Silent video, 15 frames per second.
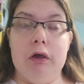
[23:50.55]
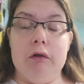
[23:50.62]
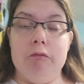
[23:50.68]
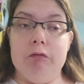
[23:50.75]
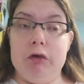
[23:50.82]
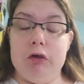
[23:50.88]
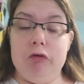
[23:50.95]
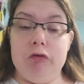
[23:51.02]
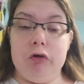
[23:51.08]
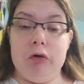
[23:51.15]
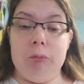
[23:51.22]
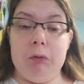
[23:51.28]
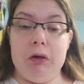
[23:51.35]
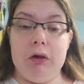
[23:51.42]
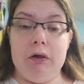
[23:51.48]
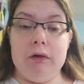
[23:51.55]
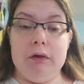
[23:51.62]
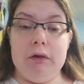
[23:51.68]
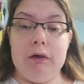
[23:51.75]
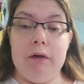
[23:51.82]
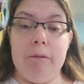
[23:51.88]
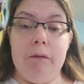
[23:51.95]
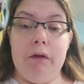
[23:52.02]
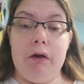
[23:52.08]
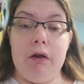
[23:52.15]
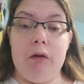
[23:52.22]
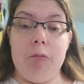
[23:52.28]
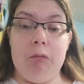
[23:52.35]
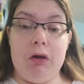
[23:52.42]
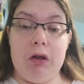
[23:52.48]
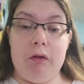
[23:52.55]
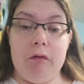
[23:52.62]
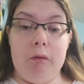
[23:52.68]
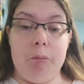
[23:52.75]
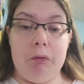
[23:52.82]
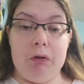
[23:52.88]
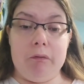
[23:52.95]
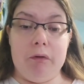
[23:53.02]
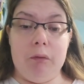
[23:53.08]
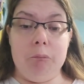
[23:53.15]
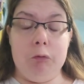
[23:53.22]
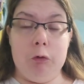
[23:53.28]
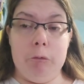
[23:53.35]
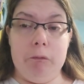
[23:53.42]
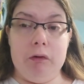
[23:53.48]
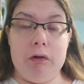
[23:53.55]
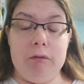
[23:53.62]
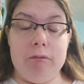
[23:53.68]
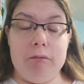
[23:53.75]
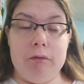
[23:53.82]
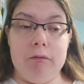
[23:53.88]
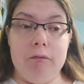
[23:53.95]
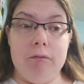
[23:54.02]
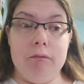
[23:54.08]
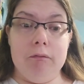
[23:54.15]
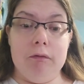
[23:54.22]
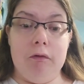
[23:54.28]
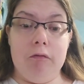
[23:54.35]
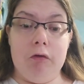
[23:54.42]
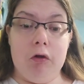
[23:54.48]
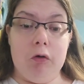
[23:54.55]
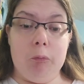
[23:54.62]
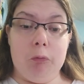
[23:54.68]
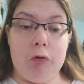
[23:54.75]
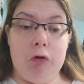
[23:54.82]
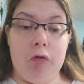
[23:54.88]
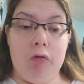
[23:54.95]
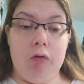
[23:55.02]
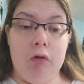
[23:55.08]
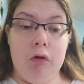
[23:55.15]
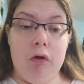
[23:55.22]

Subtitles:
I finished Learn My Lesson and then immediately picked up Go the Distance, because they are both